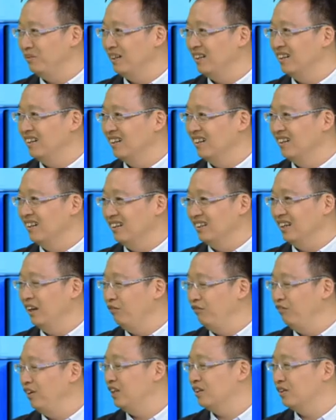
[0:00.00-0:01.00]
means
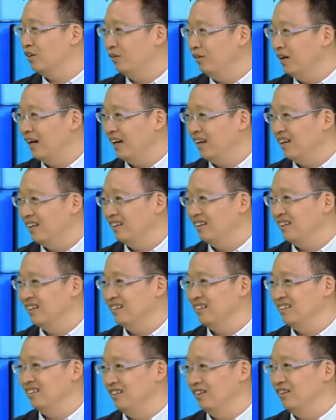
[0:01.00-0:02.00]
if we don't,
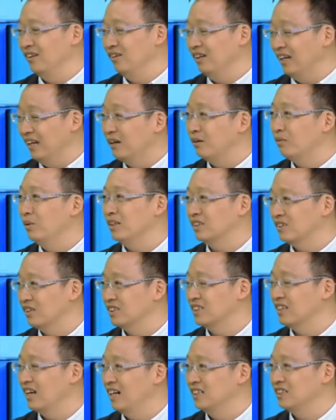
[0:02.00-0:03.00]
increase
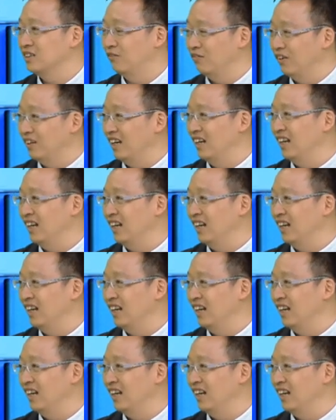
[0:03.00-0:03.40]
the size of the